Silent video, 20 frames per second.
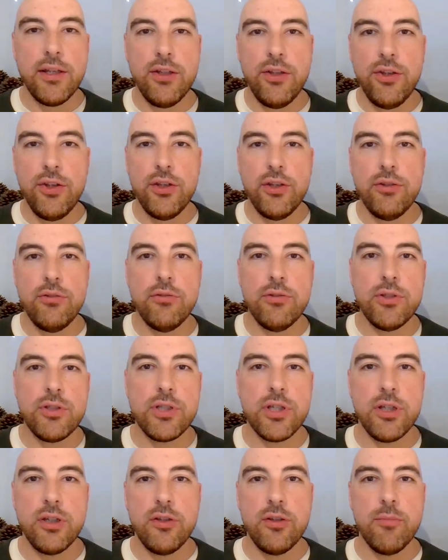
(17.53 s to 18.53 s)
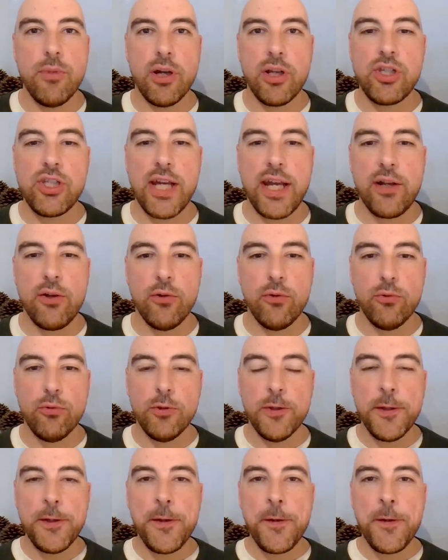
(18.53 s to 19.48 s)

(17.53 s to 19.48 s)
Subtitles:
new to my channel.